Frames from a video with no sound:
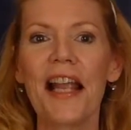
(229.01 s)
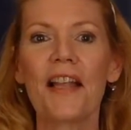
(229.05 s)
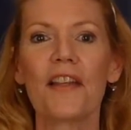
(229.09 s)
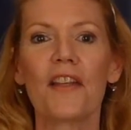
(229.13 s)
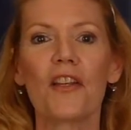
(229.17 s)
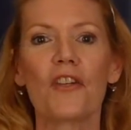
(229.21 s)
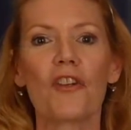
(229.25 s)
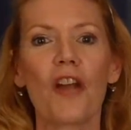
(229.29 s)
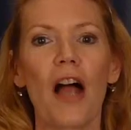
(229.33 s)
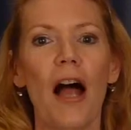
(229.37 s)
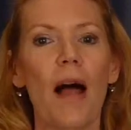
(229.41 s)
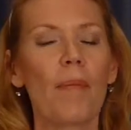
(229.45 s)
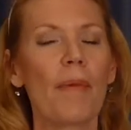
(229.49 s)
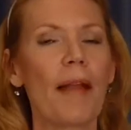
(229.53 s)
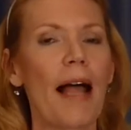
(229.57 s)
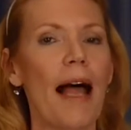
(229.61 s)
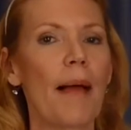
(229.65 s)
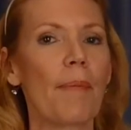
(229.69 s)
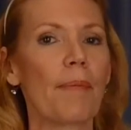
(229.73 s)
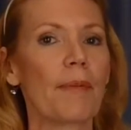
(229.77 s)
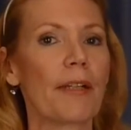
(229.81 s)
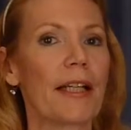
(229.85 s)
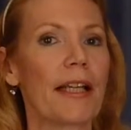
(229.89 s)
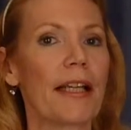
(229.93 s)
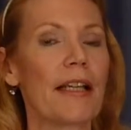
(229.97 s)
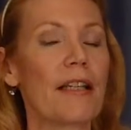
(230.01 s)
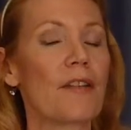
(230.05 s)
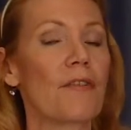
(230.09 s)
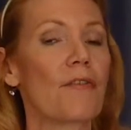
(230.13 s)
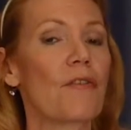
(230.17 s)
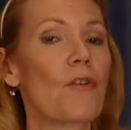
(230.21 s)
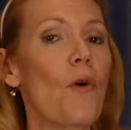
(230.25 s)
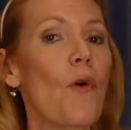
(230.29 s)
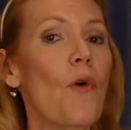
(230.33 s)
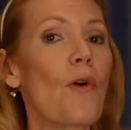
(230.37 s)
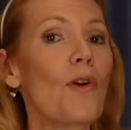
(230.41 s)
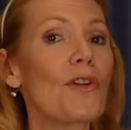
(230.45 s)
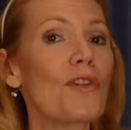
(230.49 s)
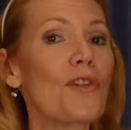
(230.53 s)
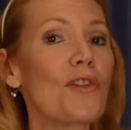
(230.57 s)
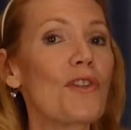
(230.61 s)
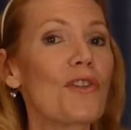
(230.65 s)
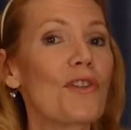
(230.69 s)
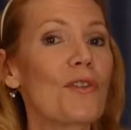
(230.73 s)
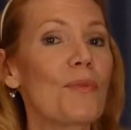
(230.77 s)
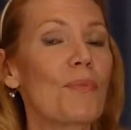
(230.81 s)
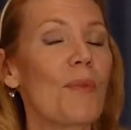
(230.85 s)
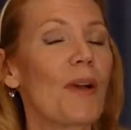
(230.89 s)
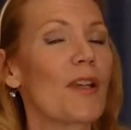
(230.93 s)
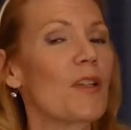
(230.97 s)
The job applicant, of
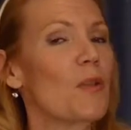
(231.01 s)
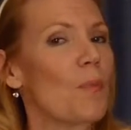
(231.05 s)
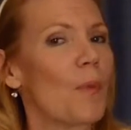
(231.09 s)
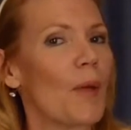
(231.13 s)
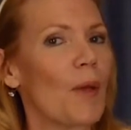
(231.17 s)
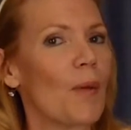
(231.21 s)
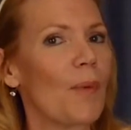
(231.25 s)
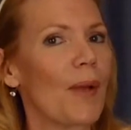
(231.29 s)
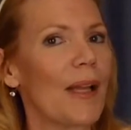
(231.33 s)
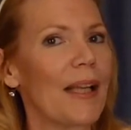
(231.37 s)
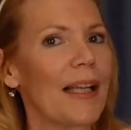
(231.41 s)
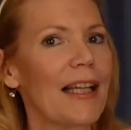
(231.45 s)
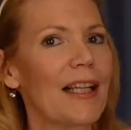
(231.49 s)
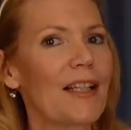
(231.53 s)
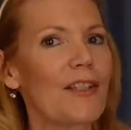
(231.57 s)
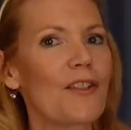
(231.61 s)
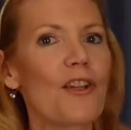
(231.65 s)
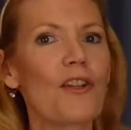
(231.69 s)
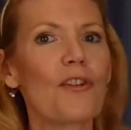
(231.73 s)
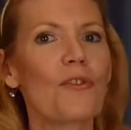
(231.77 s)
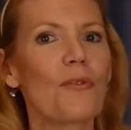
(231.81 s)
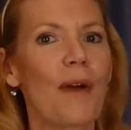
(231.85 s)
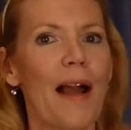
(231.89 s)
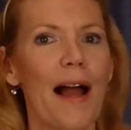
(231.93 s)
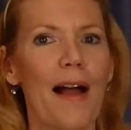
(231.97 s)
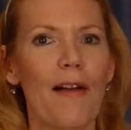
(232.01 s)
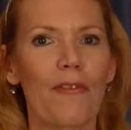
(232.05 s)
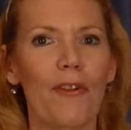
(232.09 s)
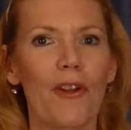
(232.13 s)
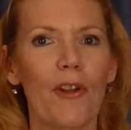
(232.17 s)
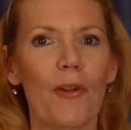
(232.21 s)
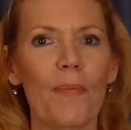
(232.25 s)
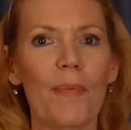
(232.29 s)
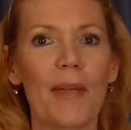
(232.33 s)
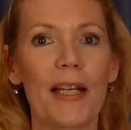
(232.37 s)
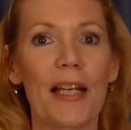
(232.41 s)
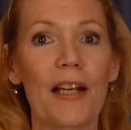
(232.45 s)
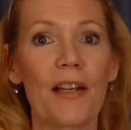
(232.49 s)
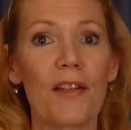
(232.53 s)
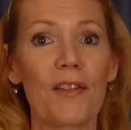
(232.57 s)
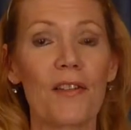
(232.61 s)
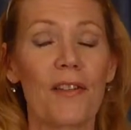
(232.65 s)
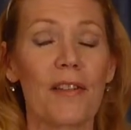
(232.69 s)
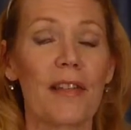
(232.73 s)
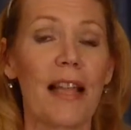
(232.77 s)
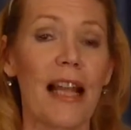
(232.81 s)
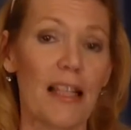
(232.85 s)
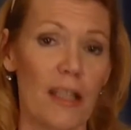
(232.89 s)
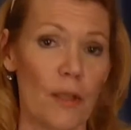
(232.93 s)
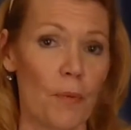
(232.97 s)
course, must be willing to travel,
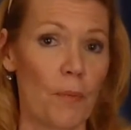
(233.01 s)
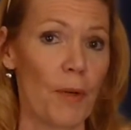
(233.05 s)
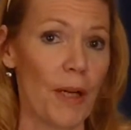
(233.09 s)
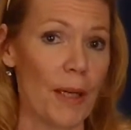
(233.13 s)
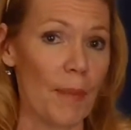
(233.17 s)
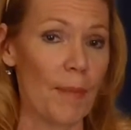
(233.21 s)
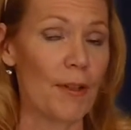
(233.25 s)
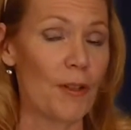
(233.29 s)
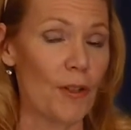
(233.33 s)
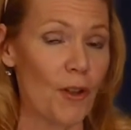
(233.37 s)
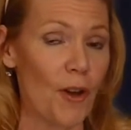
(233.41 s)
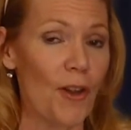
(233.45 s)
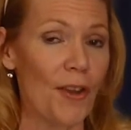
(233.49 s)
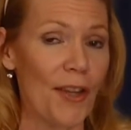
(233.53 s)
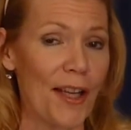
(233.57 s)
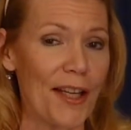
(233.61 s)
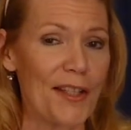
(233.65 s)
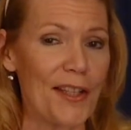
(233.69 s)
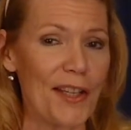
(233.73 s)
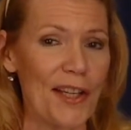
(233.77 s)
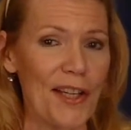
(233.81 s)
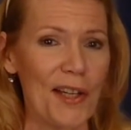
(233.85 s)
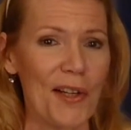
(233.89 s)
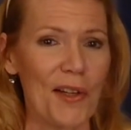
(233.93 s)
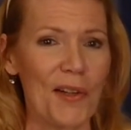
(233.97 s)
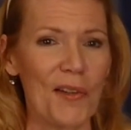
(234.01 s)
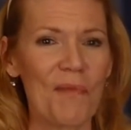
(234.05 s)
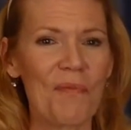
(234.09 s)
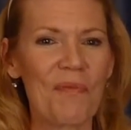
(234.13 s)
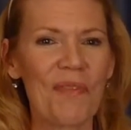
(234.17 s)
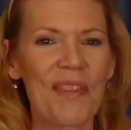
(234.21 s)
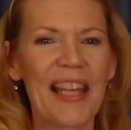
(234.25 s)
because that's pretty much all they do.